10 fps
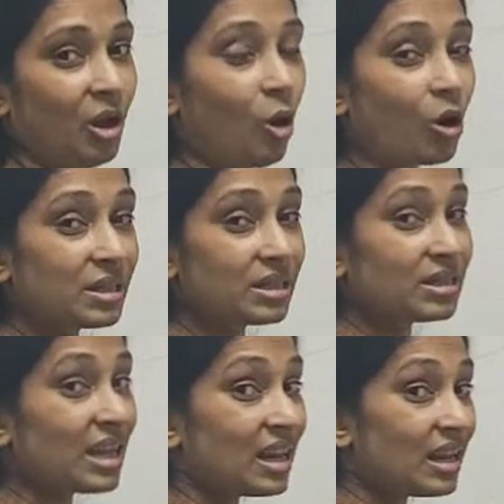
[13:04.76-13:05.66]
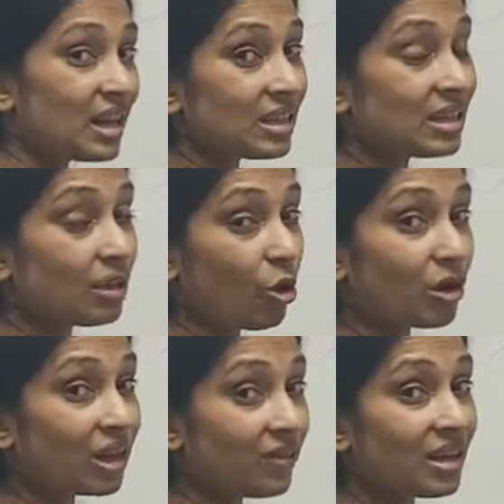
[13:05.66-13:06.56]
or is telling us
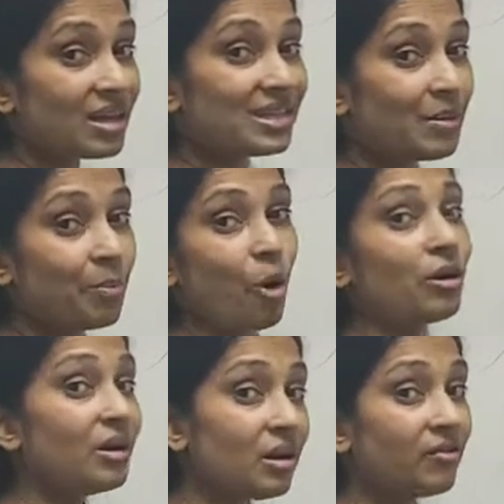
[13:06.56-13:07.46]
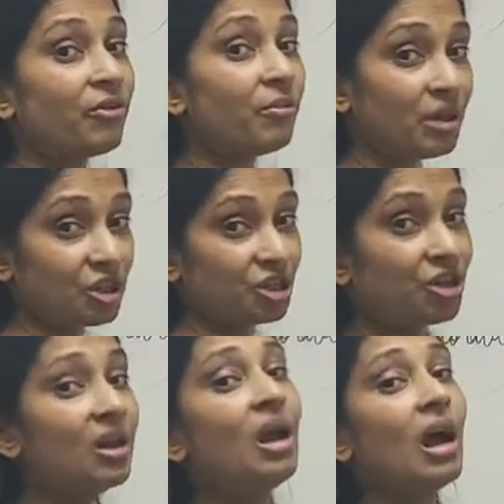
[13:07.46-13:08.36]
or giving us important
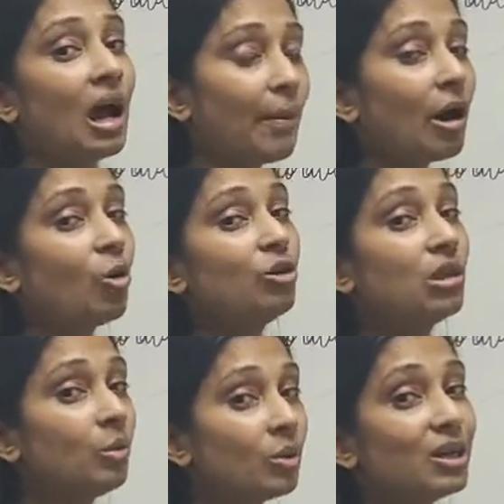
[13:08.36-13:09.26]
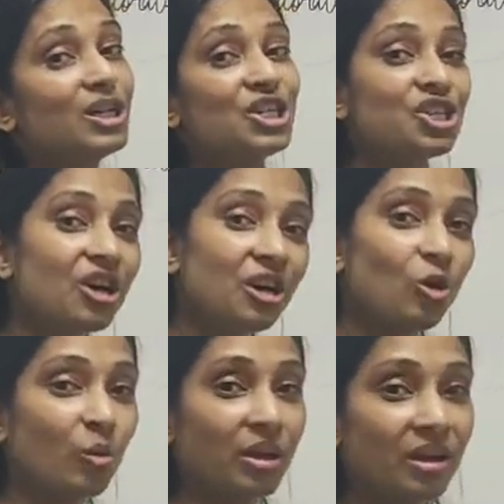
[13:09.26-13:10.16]
information about the word shirt
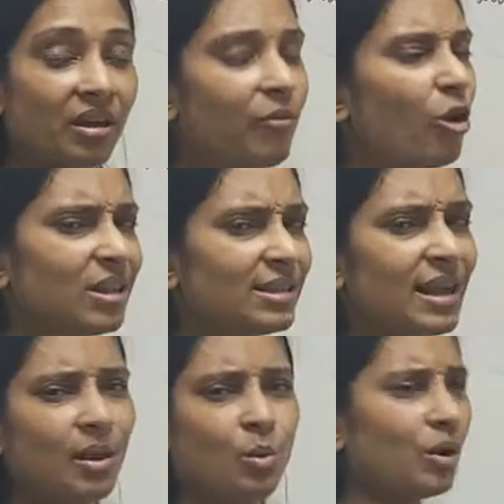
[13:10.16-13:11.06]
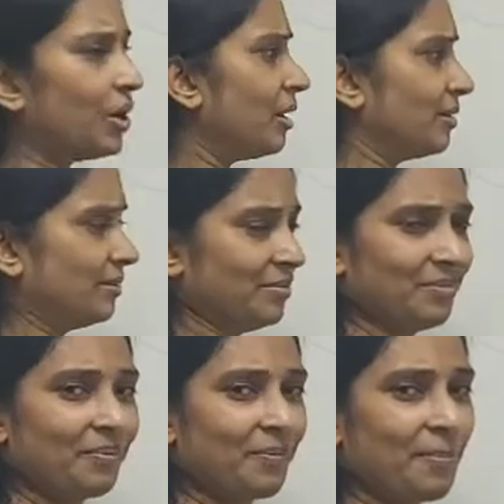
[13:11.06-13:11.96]
over here. What is that word?
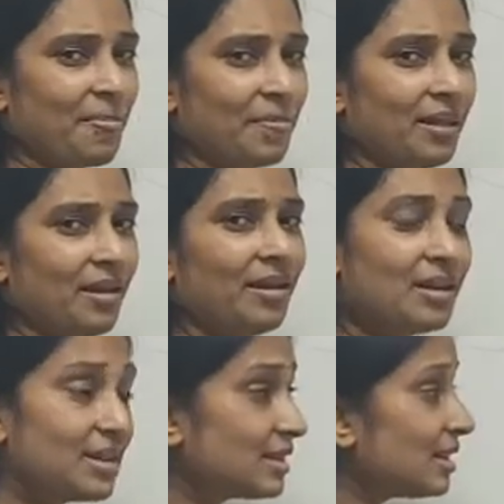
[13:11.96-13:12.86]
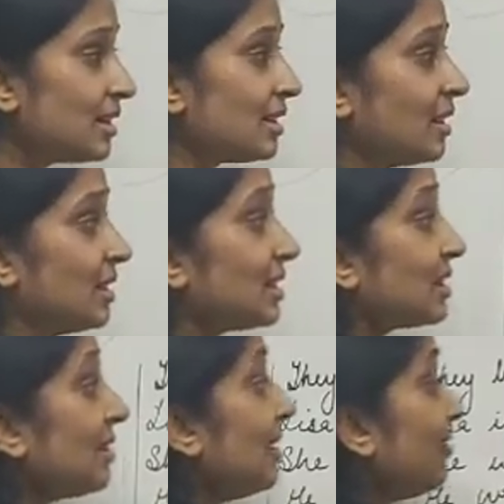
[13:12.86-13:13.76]
Is it
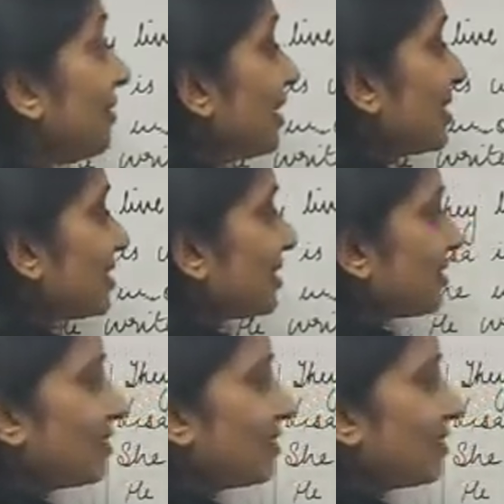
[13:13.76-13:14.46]
sleeveless?